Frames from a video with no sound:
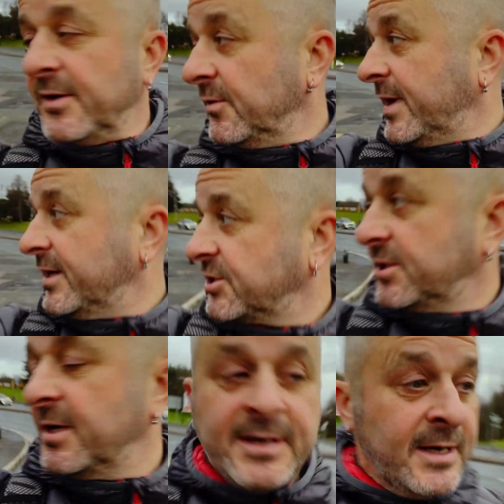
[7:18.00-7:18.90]
which
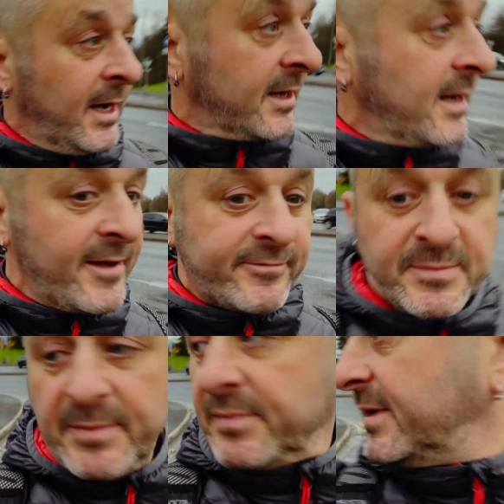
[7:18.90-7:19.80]
I can never
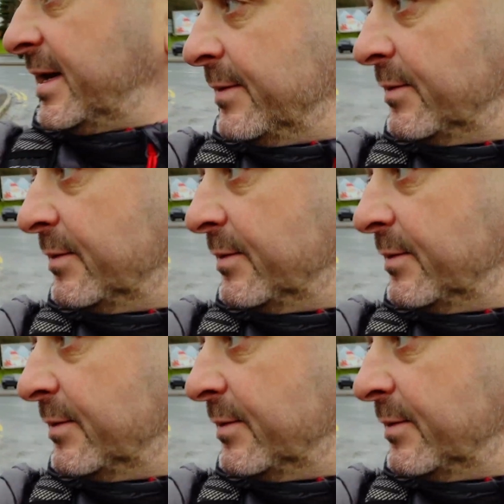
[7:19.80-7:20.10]
remember the name